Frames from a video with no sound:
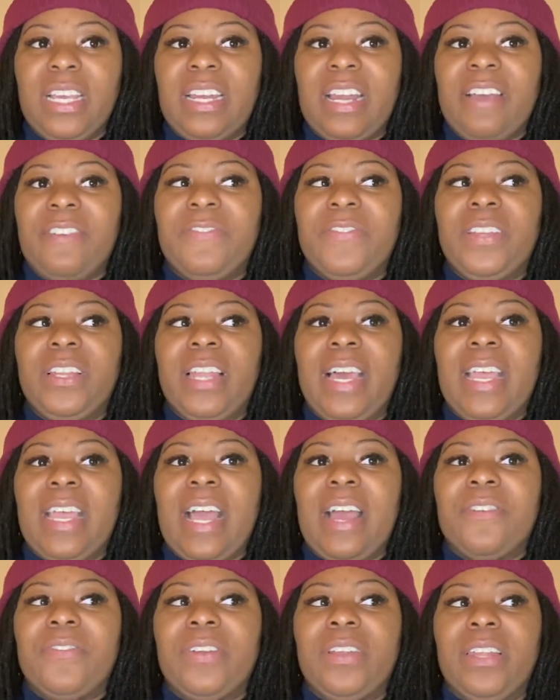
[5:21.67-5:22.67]
and I feel like
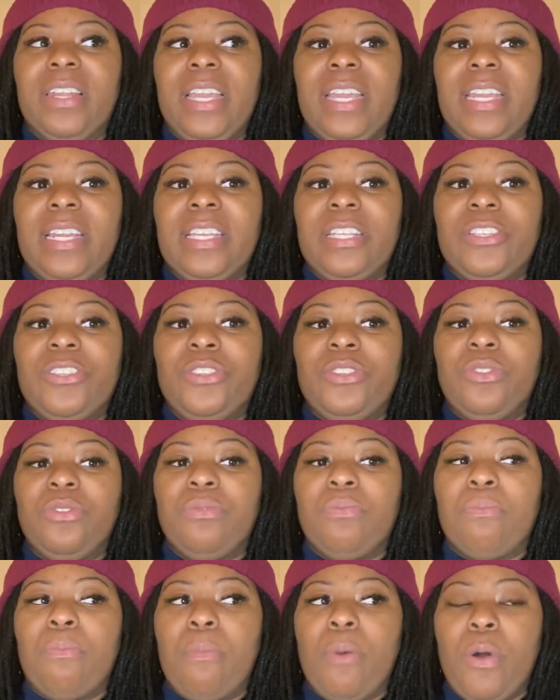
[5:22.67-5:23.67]
I related to
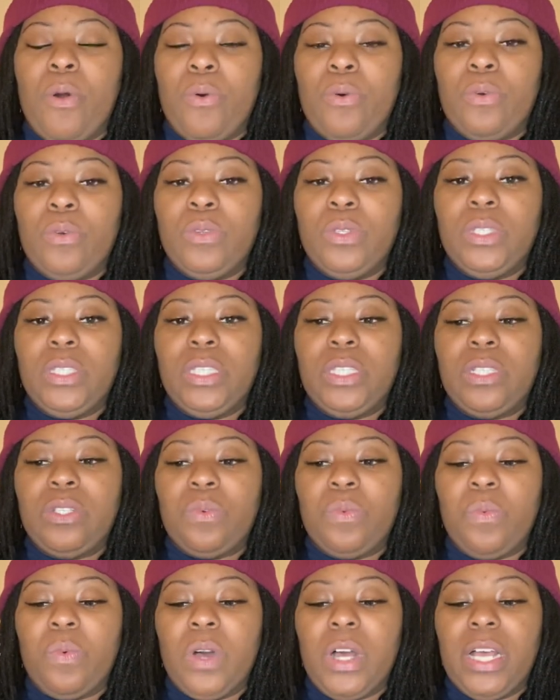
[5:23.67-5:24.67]
most
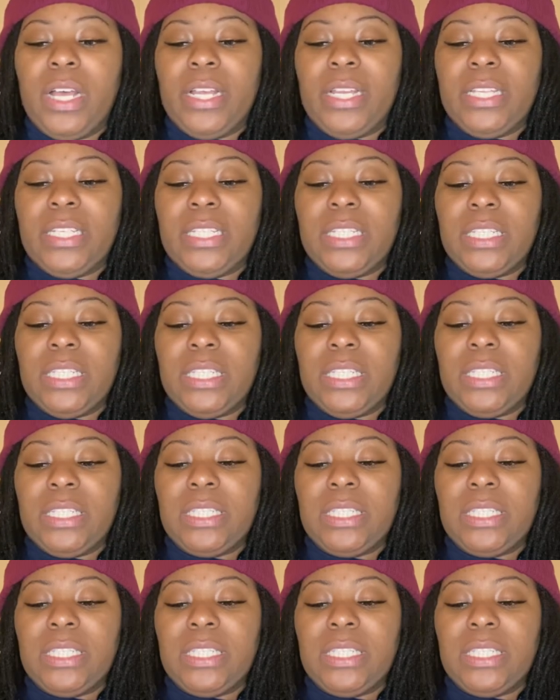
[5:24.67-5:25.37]
was